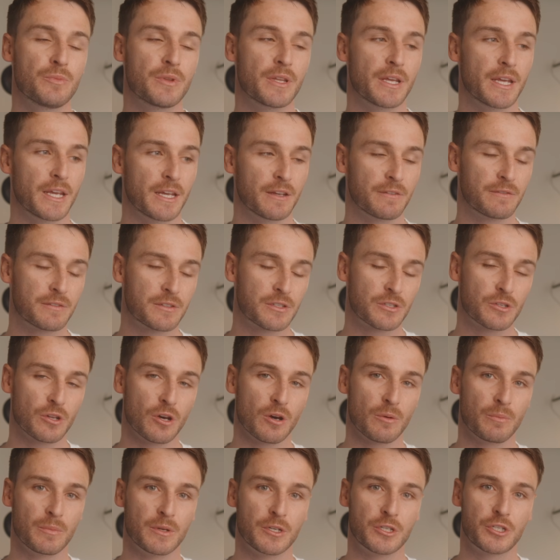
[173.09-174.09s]
the
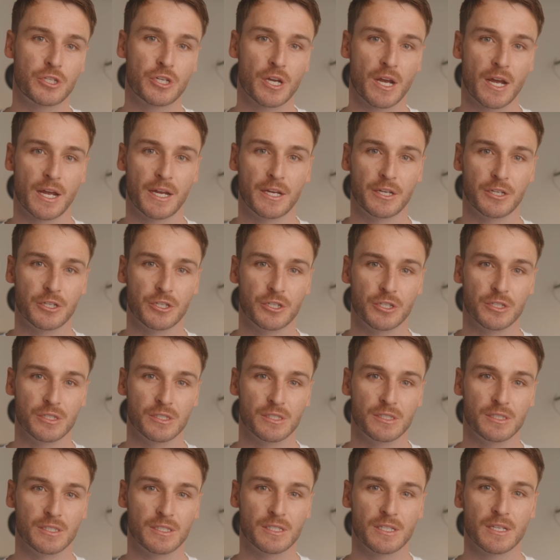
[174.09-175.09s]
f-stop
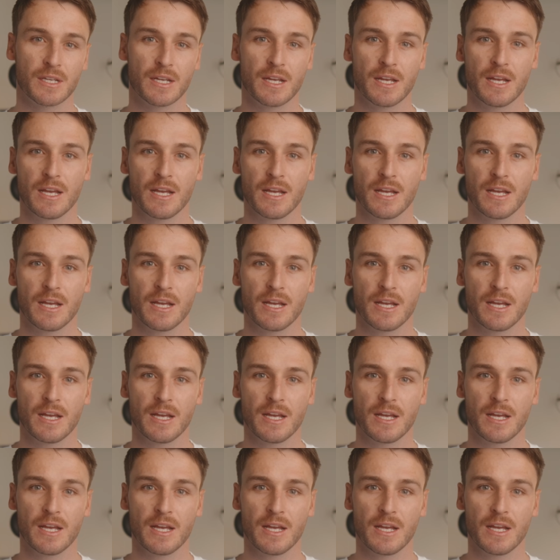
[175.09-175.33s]
changes.